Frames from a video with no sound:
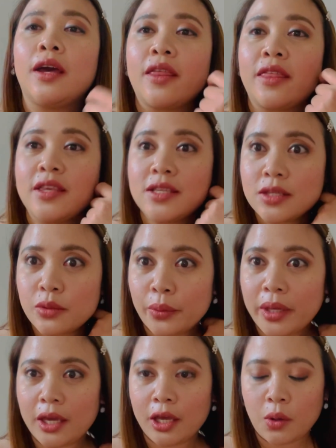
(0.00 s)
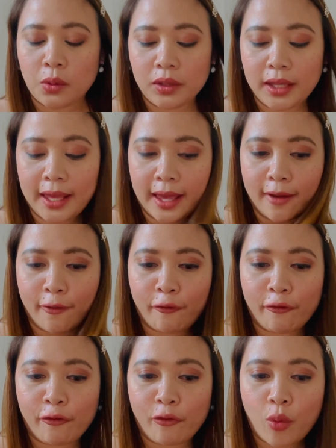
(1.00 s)
This week I only have
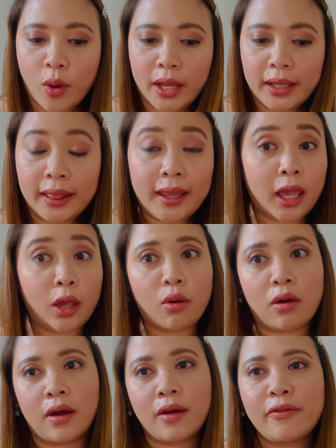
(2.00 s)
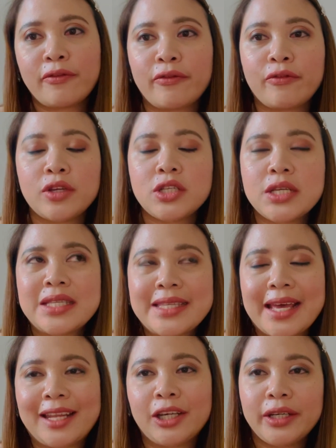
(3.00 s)
one day off, which is
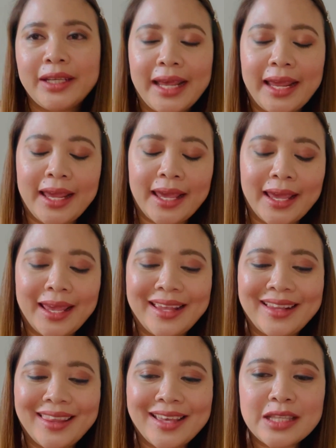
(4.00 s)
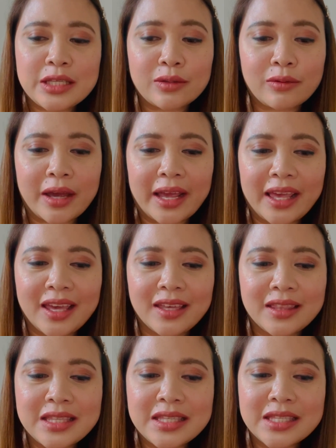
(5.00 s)
Saturday, and that's why
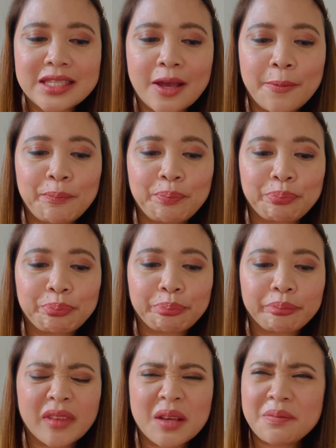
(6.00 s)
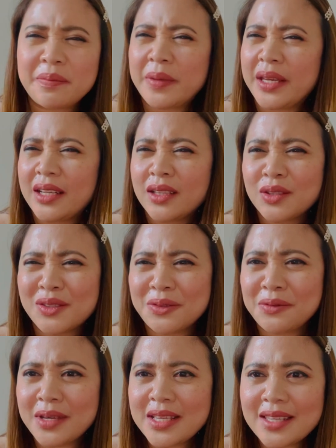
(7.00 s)
it's been 2
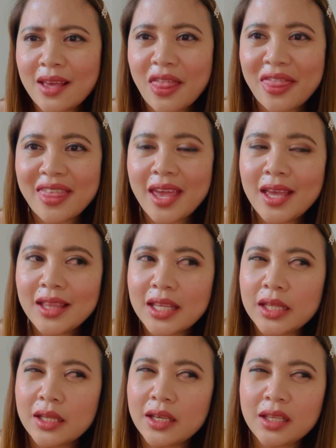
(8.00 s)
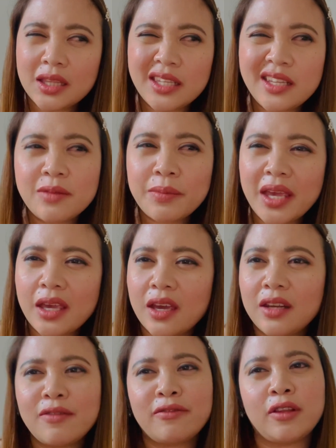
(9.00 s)
weeks, I think, that I didn't make any